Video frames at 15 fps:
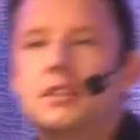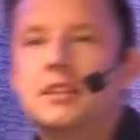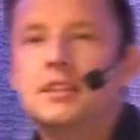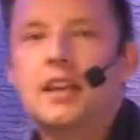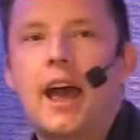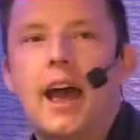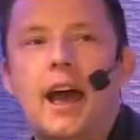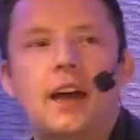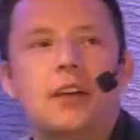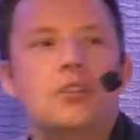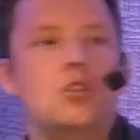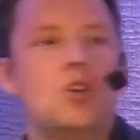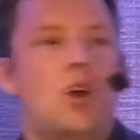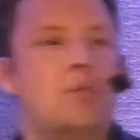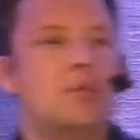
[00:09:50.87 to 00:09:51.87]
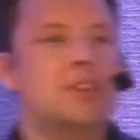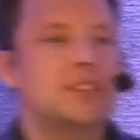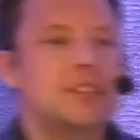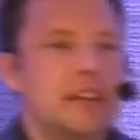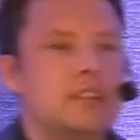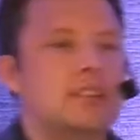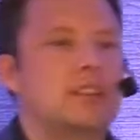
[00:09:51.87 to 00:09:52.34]
is how you are
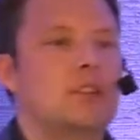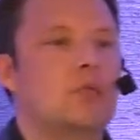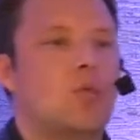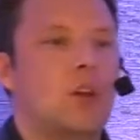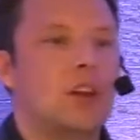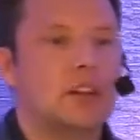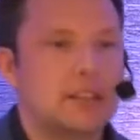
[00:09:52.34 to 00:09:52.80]
presenting what